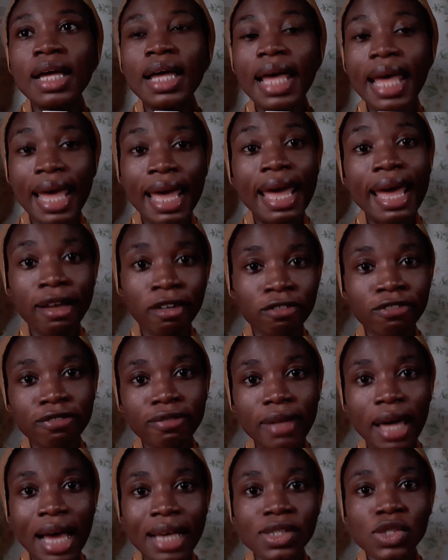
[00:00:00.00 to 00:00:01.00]
AF
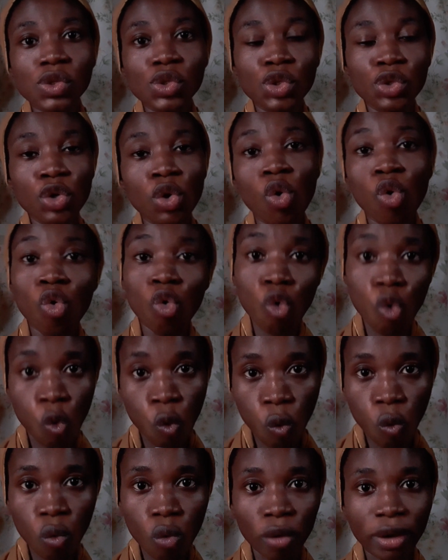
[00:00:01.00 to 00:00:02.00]
as your goal.
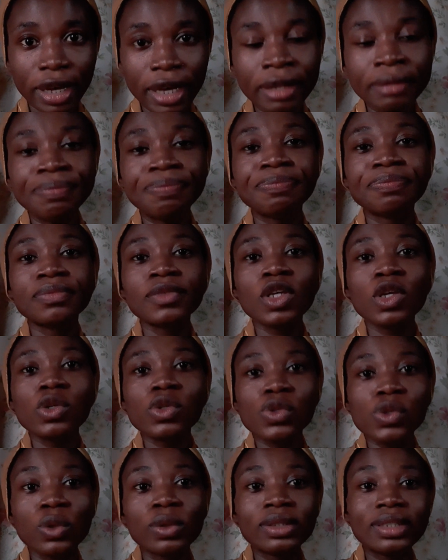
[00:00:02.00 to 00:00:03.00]
Okay,
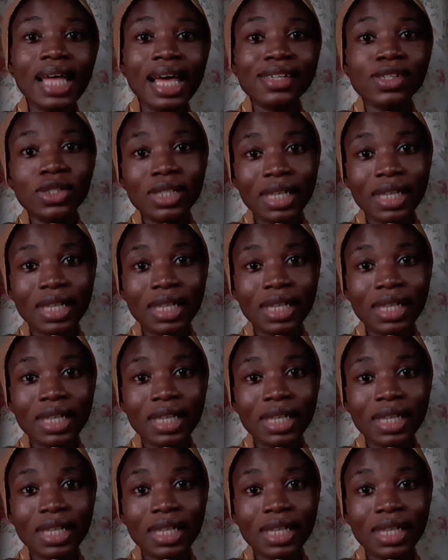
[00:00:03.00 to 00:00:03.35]
so that's the